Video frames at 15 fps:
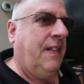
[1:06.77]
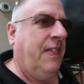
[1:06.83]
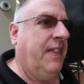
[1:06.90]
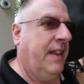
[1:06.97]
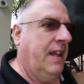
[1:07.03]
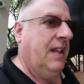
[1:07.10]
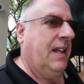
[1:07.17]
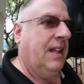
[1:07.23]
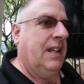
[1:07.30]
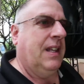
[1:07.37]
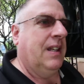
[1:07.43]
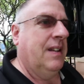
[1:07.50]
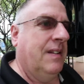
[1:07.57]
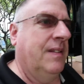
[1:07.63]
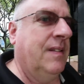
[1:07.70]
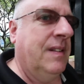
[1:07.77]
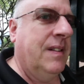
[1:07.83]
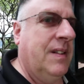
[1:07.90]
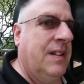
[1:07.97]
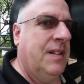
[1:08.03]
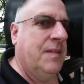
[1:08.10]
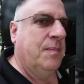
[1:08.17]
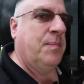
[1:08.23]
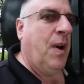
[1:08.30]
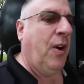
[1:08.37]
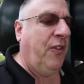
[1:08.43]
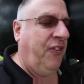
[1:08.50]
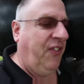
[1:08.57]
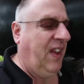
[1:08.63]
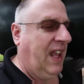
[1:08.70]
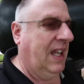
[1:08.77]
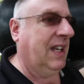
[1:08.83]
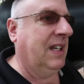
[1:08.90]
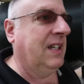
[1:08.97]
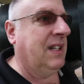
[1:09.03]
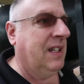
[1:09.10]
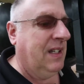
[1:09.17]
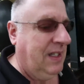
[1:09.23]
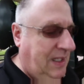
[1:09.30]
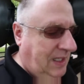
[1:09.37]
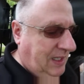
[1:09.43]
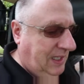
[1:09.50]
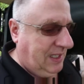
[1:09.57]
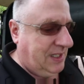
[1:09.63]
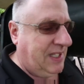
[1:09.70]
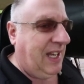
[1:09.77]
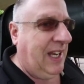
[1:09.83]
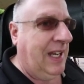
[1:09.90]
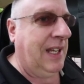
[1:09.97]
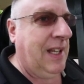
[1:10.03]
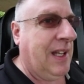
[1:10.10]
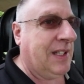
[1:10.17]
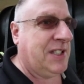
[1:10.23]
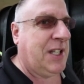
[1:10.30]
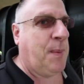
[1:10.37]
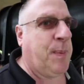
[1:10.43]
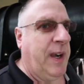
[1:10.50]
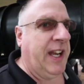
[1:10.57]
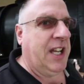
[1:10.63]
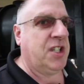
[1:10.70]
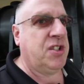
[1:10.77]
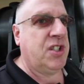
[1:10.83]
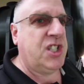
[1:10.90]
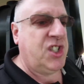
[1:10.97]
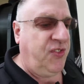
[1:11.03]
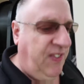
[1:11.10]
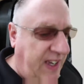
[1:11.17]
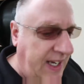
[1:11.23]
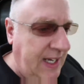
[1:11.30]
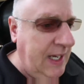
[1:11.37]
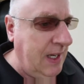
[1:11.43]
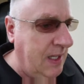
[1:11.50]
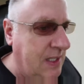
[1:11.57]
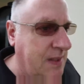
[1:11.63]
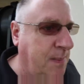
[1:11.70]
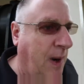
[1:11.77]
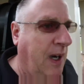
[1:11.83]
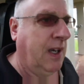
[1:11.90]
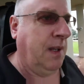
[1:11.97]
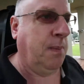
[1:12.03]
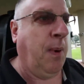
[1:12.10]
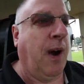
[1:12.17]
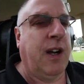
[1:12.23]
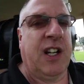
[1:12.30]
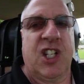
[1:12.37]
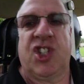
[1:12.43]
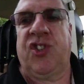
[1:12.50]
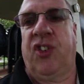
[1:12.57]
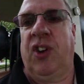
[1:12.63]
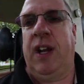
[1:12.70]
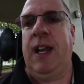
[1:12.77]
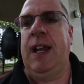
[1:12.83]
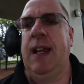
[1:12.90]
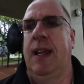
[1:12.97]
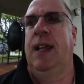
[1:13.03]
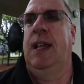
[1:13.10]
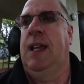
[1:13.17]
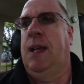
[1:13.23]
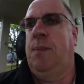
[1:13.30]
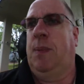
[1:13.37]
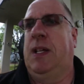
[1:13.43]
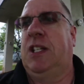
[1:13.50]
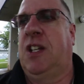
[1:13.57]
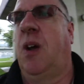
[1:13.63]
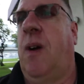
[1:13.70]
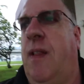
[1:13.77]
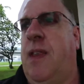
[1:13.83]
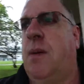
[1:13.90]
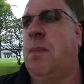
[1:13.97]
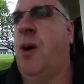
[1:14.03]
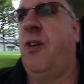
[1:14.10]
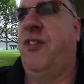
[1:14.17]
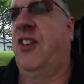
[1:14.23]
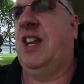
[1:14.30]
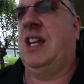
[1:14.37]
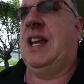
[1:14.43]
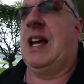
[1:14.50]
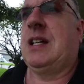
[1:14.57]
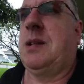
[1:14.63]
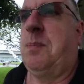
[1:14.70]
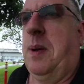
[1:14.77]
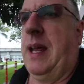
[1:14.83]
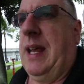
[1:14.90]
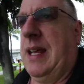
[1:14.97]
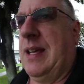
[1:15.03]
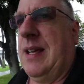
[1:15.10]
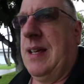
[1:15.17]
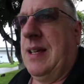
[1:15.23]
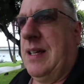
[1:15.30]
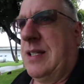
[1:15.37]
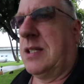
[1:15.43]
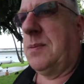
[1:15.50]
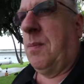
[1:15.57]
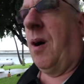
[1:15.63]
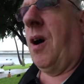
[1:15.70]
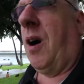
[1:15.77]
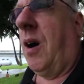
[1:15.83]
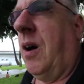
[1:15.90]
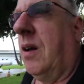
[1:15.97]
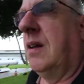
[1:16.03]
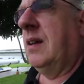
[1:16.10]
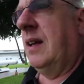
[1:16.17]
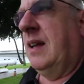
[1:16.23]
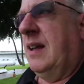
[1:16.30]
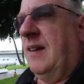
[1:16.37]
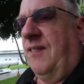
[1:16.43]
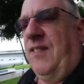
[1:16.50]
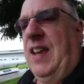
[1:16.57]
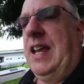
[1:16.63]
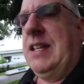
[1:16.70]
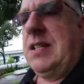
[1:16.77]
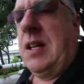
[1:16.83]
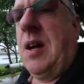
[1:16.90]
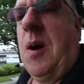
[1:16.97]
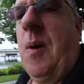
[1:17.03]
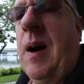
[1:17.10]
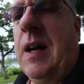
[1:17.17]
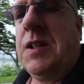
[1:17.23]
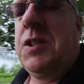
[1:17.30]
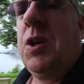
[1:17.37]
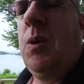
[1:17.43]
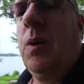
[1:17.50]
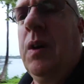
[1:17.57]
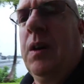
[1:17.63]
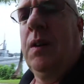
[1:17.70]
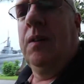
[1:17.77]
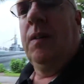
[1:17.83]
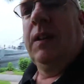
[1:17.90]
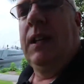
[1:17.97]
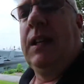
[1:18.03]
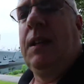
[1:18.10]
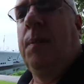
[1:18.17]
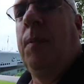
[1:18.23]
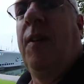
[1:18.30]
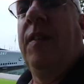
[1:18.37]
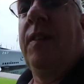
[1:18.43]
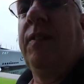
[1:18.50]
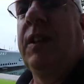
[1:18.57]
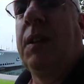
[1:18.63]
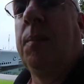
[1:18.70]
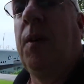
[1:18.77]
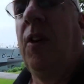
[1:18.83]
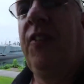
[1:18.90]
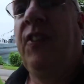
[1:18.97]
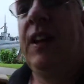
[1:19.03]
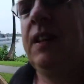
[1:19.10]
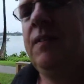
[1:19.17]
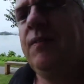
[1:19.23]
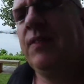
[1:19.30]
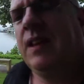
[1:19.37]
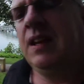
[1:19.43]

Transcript: The both end is a separate entrance fee. Part of the park is free, but to go on the both end you have to pay a small fee to go on tour with the both end.